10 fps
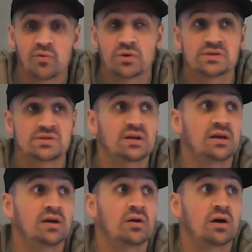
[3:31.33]
That was
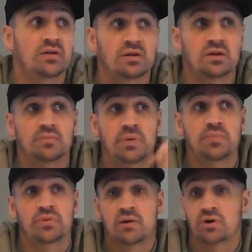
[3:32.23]
the
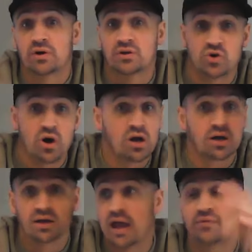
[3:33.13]
people that were in the
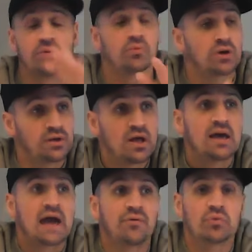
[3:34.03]
truck.
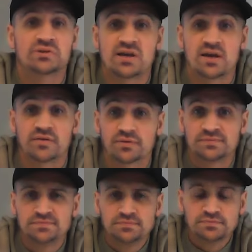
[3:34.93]
Everyone's safe.
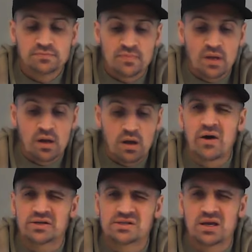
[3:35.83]
You
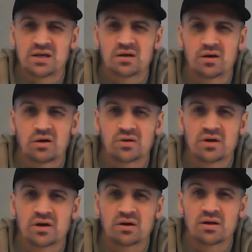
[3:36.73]
know how I said
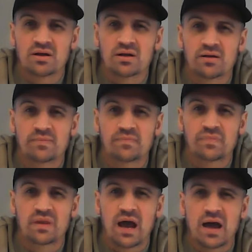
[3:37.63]
earlier,
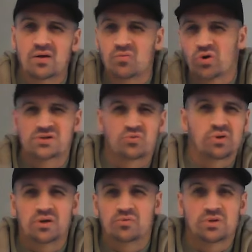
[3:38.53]
I
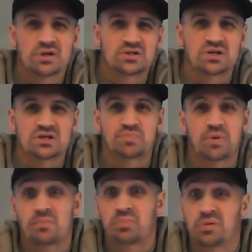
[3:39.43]
wasn't really religious,
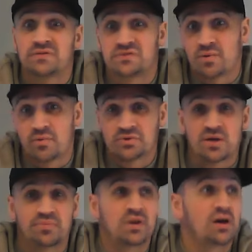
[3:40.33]
but I believe someone
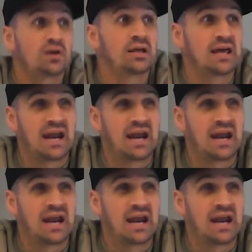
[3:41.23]
was up there. Sure.